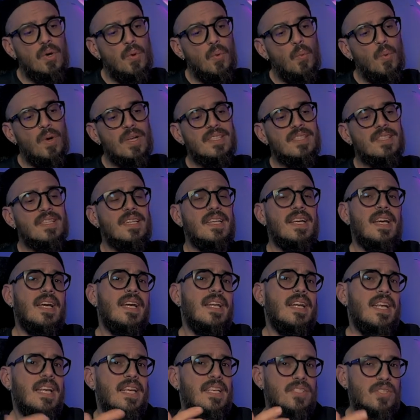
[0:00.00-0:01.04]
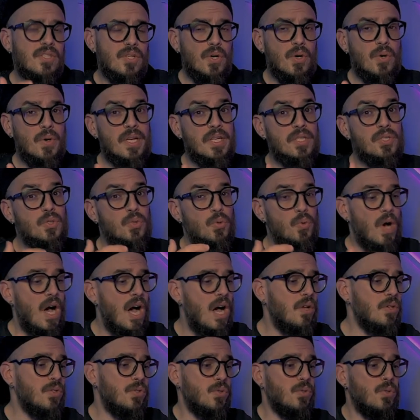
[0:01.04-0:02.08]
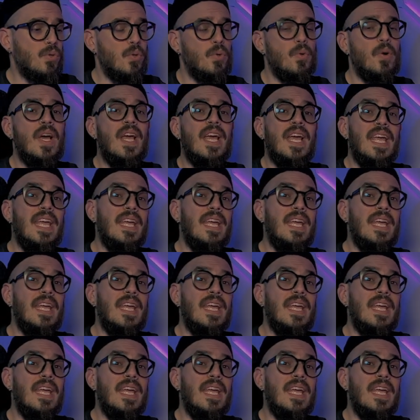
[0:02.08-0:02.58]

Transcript: once again, is going to also